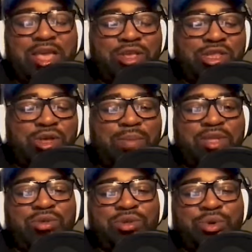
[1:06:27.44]
you so
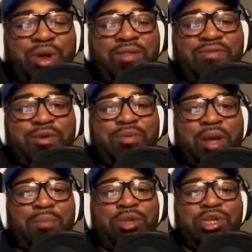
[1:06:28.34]
much. It was a great interview.
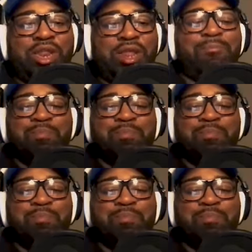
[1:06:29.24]
I appreciate it.